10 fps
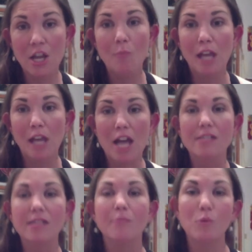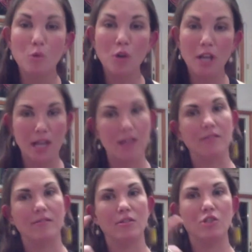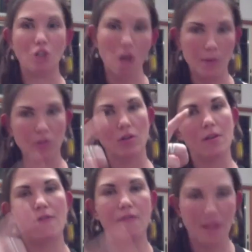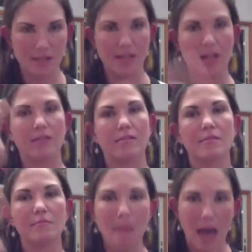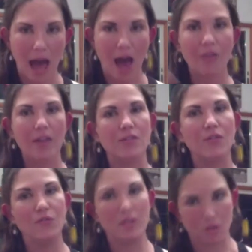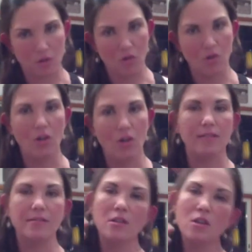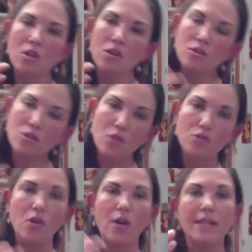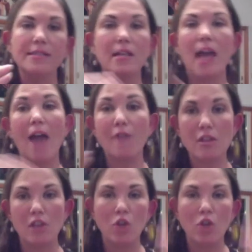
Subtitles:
Yeah. Because pool is geometry, physics, math, it's physical, it's social, it's everything.